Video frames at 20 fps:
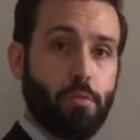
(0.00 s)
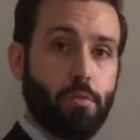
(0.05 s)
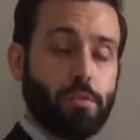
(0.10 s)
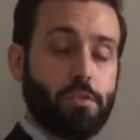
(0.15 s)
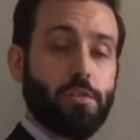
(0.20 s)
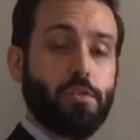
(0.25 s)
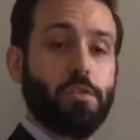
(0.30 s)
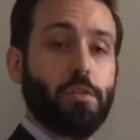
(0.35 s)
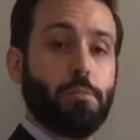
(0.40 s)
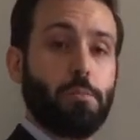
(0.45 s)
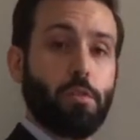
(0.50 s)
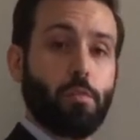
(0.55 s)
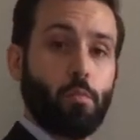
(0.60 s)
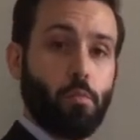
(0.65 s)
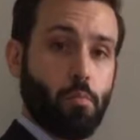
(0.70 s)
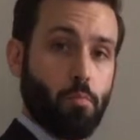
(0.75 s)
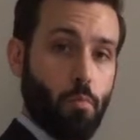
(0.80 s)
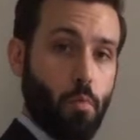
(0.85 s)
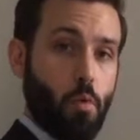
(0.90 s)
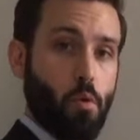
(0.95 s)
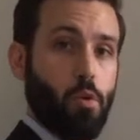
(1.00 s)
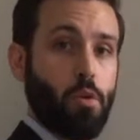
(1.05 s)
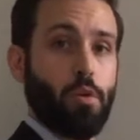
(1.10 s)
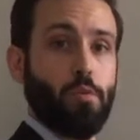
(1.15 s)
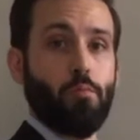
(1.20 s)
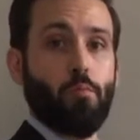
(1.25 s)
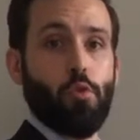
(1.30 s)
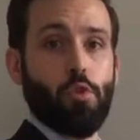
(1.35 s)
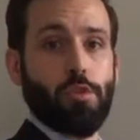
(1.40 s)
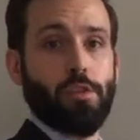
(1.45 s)
which is something we're more
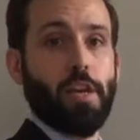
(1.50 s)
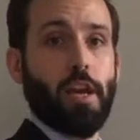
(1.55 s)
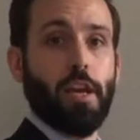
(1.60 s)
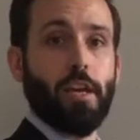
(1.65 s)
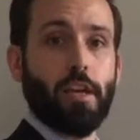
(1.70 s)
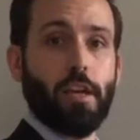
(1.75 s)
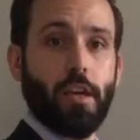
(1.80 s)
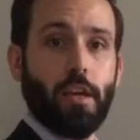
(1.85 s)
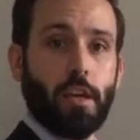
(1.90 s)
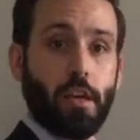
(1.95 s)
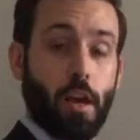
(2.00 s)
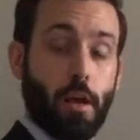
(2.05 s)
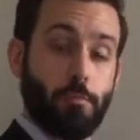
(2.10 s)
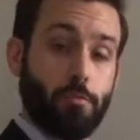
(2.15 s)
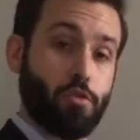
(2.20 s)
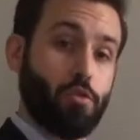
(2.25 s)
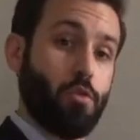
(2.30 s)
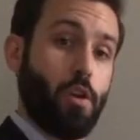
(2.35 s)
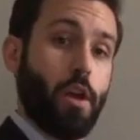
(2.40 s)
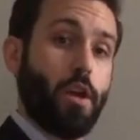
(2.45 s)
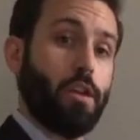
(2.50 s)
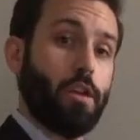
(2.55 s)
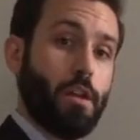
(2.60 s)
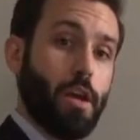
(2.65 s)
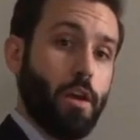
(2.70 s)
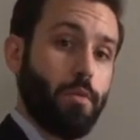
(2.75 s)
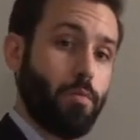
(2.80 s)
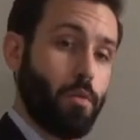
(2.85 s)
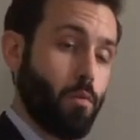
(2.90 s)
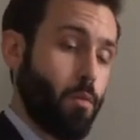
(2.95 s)
and more taking and I'm training to
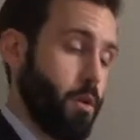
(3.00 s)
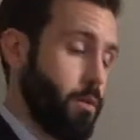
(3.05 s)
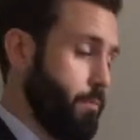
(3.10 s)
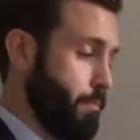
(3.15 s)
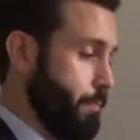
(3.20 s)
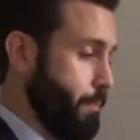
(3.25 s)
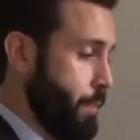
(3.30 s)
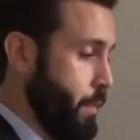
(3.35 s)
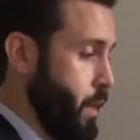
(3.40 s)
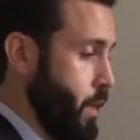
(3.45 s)
everyone,